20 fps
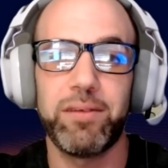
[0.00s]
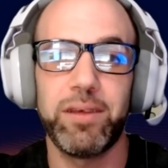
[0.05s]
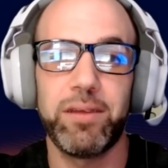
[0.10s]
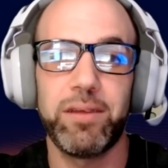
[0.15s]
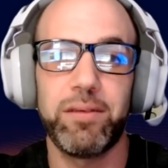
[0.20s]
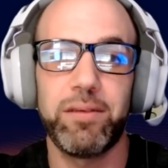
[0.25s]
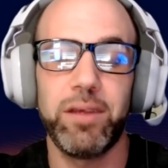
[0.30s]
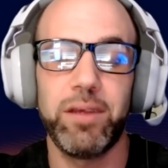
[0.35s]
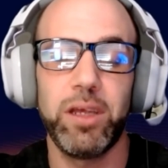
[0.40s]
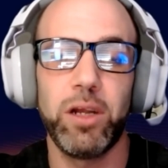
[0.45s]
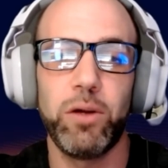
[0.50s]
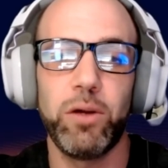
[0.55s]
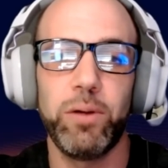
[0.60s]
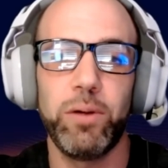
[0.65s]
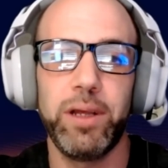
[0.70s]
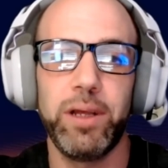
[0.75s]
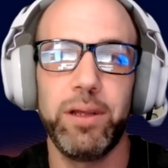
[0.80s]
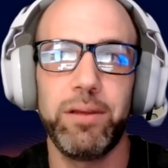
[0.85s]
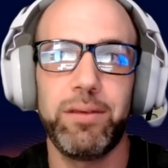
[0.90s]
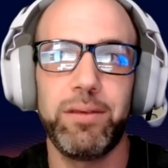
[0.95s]
It's
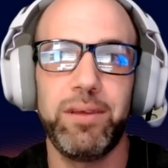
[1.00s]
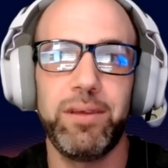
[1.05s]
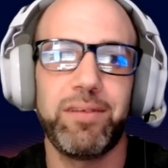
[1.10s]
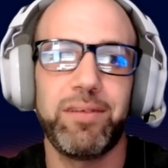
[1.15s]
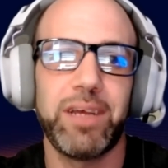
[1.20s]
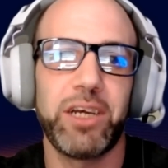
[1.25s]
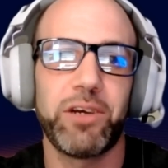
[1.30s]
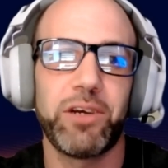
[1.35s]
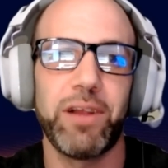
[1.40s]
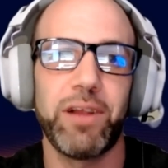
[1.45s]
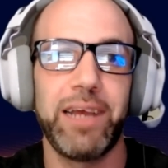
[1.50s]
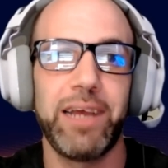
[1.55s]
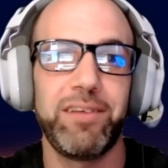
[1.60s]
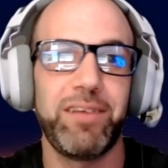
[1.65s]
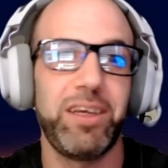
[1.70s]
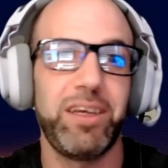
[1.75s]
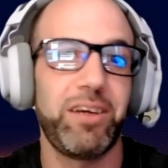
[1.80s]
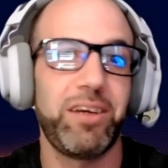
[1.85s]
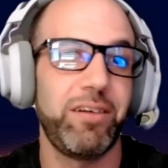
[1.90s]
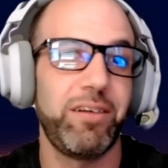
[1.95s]

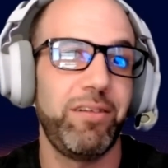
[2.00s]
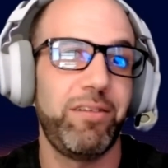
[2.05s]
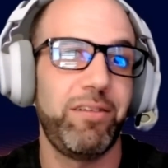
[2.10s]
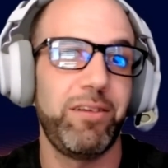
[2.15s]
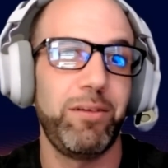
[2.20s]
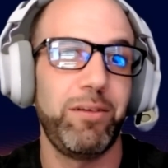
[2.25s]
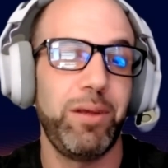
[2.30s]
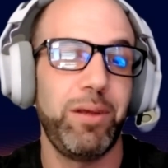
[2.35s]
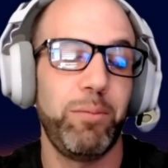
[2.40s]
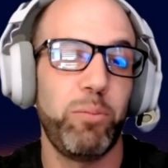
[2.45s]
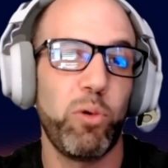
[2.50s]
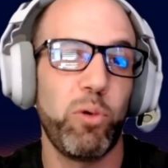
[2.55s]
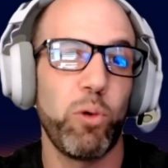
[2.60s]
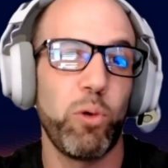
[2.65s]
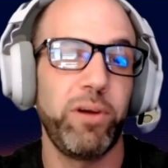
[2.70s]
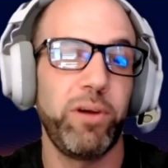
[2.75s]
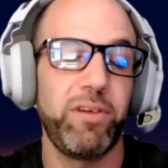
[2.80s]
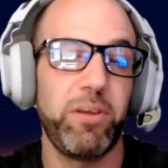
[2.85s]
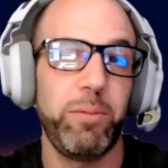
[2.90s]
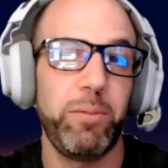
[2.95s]
decentralization's
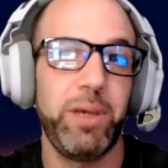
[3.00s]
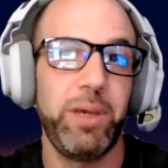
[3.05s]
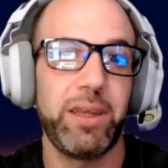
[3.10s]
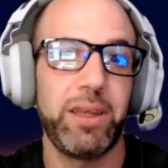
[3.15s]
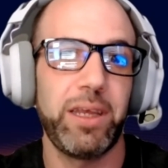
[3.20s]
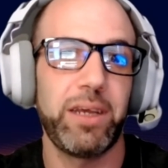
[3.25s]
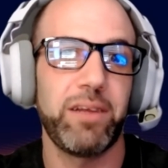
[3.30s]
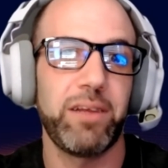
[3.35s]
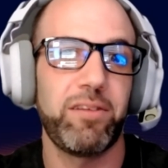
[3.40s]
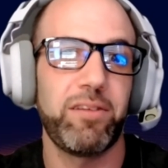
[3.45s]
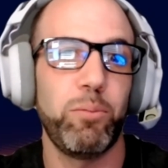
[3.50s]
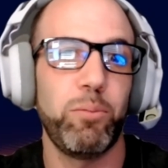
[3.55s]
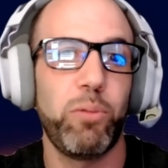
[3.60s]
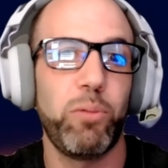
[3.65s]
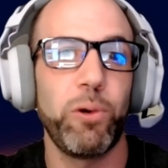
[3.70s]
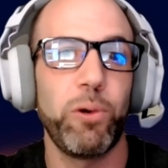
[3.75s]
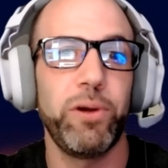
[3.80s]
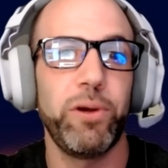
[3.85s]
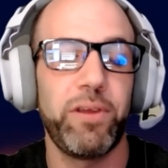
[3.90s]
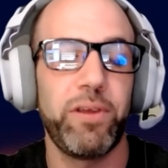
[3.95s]
important to me. I think it's
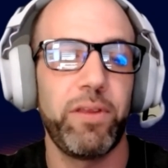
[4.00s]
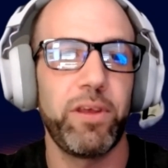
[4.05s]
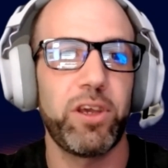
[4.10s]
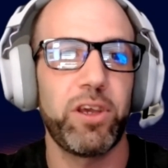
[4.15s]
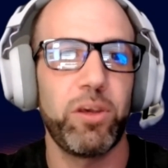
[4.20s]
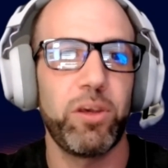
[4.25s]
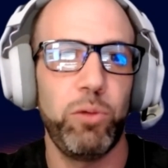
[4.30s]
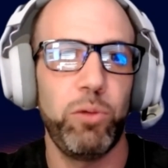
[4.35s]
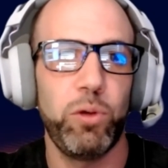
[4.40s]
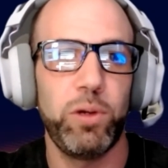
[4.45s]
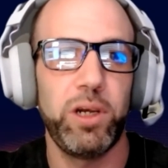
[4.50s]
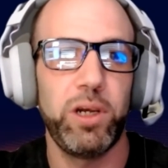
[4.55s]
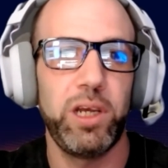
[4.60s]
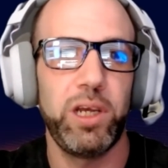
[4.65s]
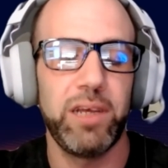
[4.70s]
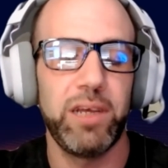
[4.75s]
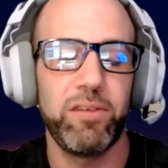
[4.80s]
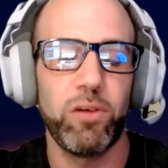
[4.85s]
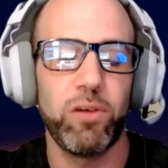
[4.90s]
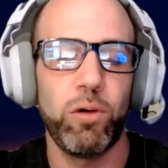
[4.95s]
important to the
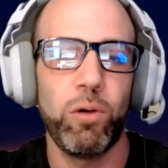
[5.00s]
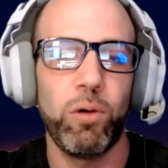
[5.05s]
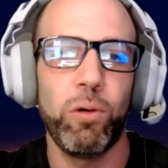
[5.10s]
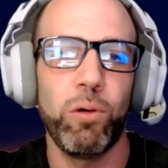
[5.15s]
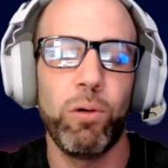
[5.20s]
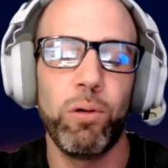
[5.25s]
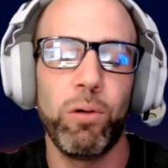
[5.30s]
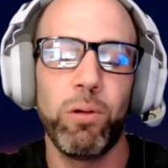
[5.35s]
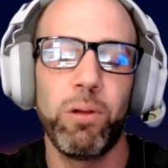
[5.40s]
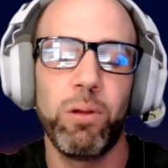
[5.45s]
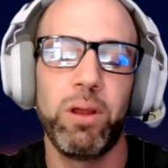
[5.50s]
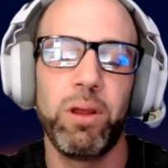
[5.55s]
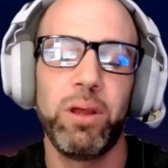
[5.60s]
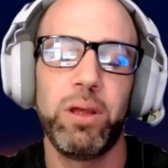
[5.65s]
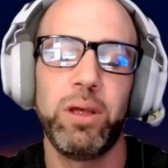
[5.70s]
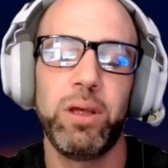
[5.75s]
community as a whole.